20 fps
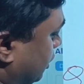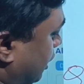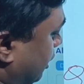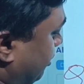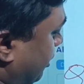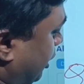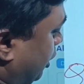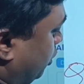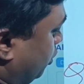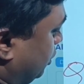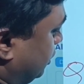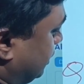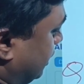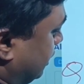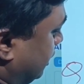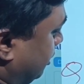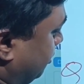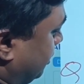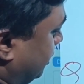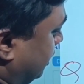3 by 2 is
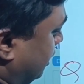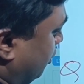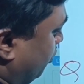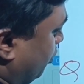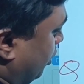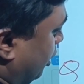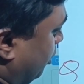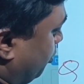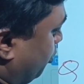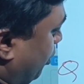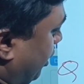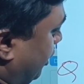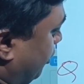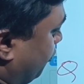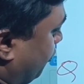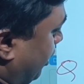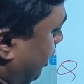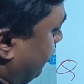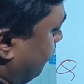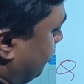nothing but
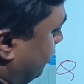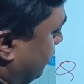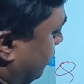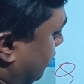1.5.